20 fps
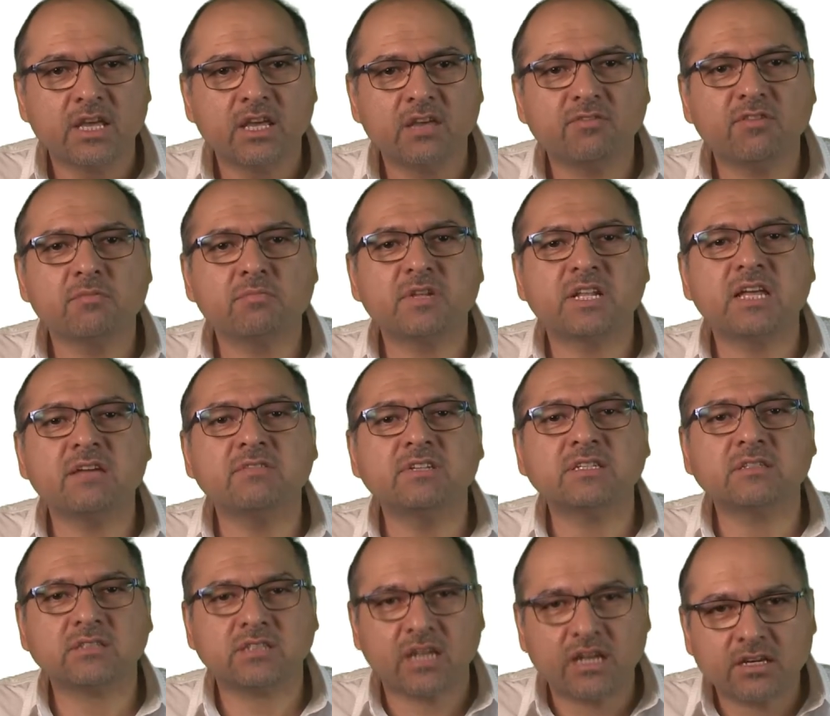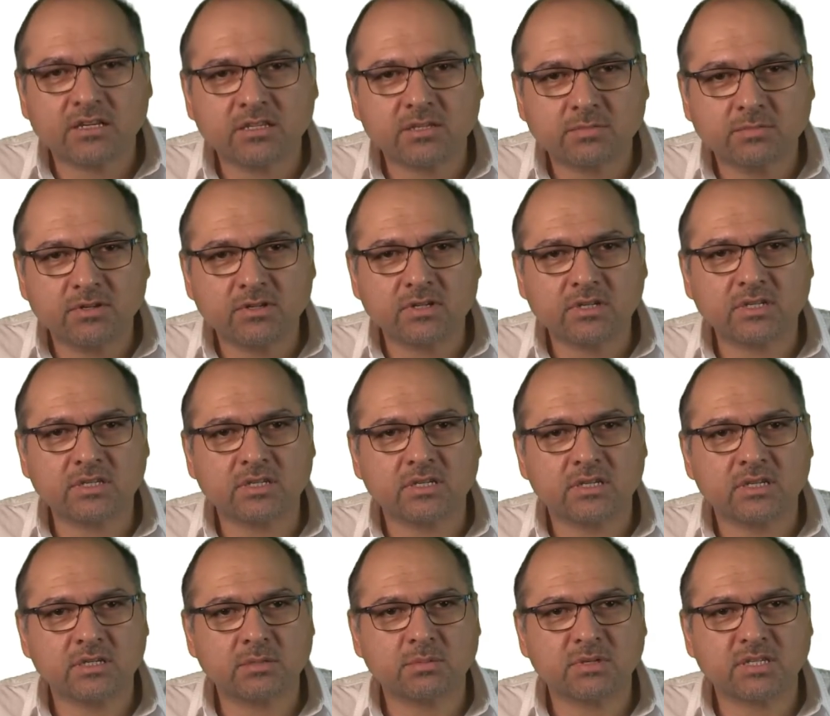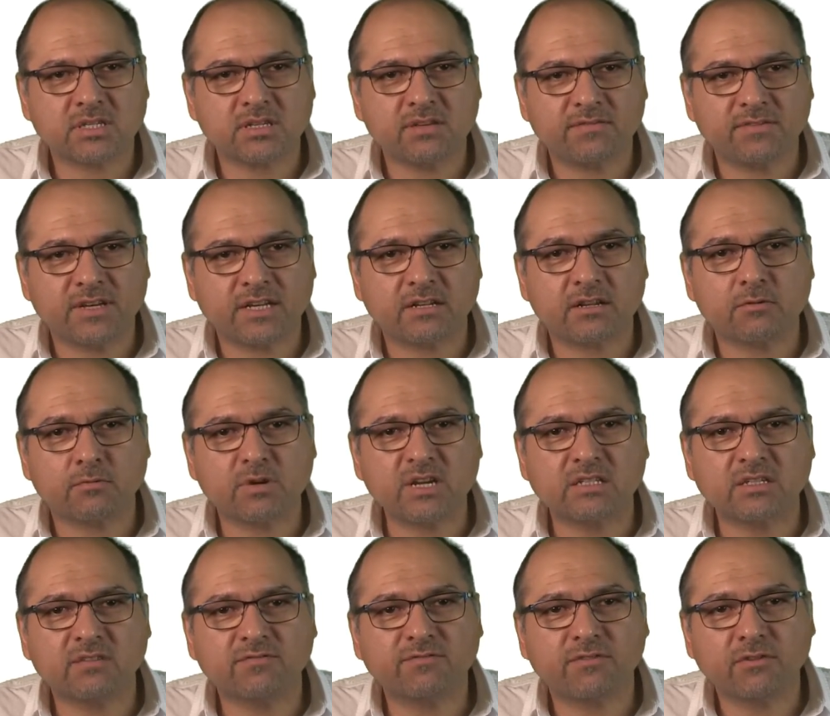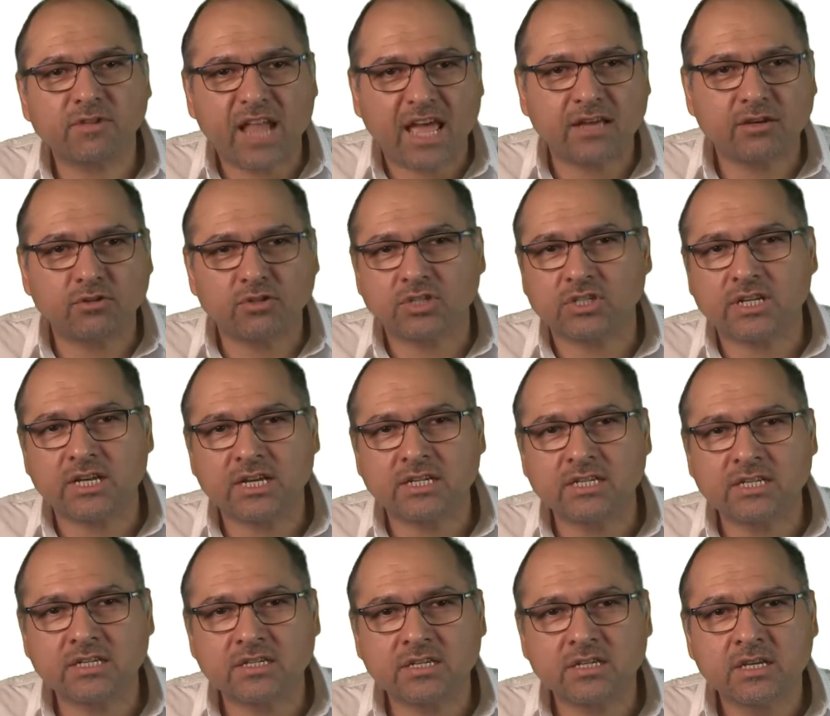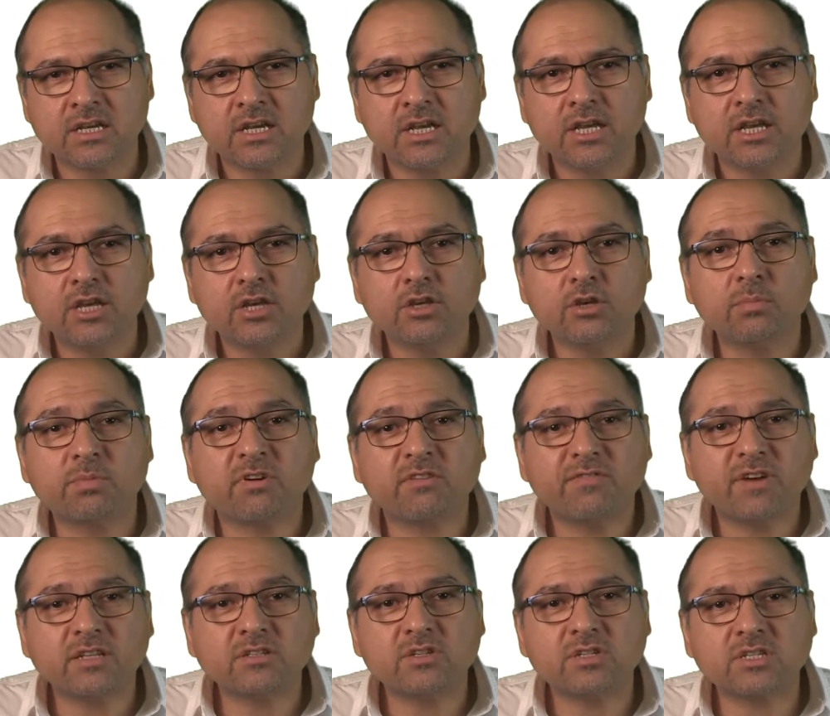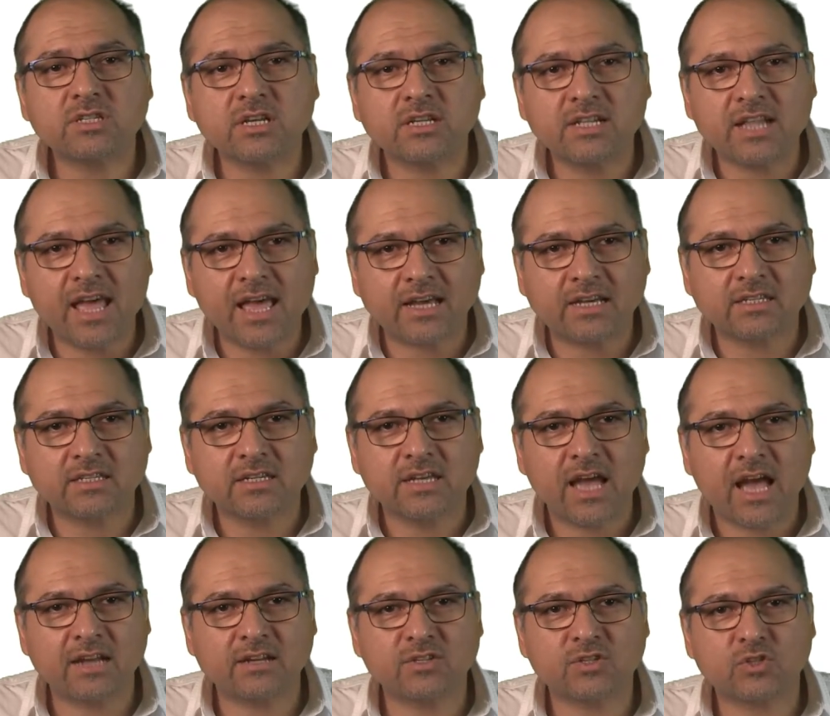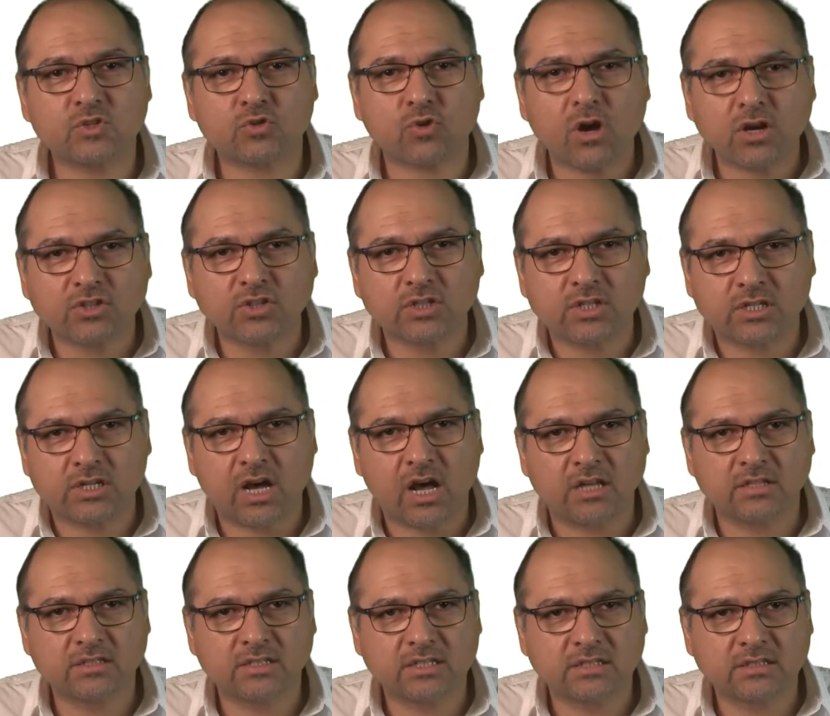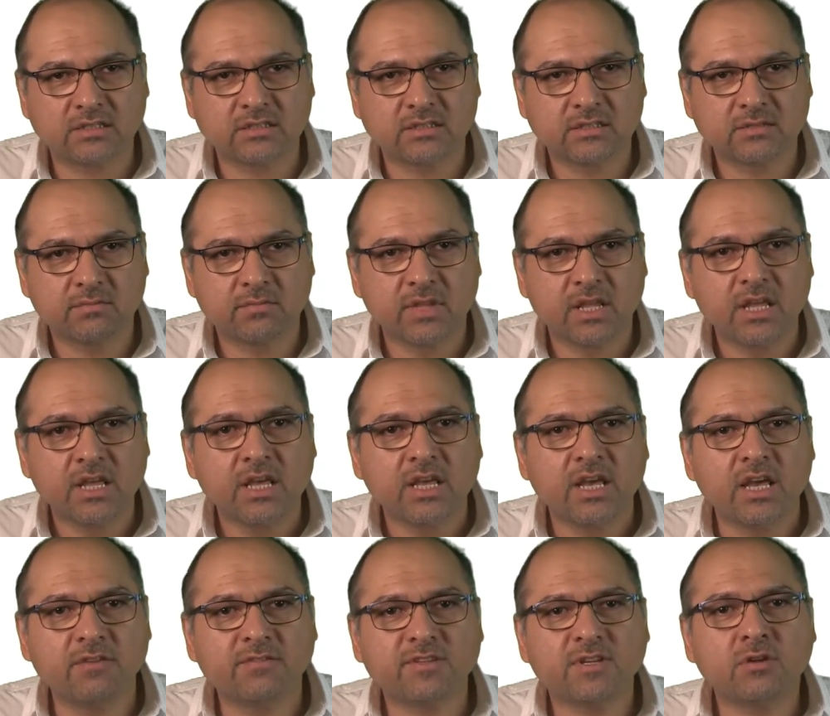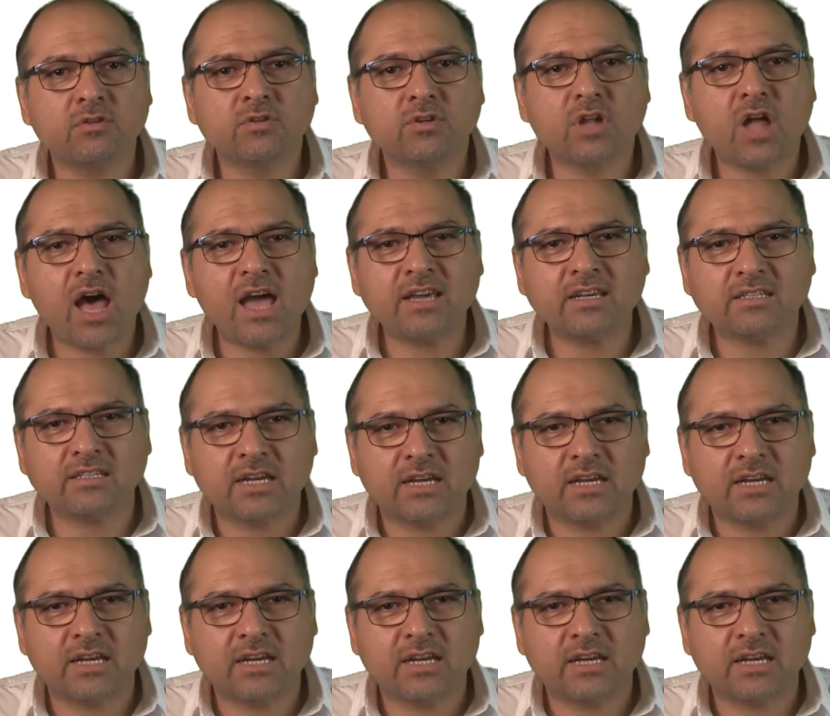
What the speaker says: If you believe in textbooks specifically written for language learners, you prefer to select and structure the content. If you don't like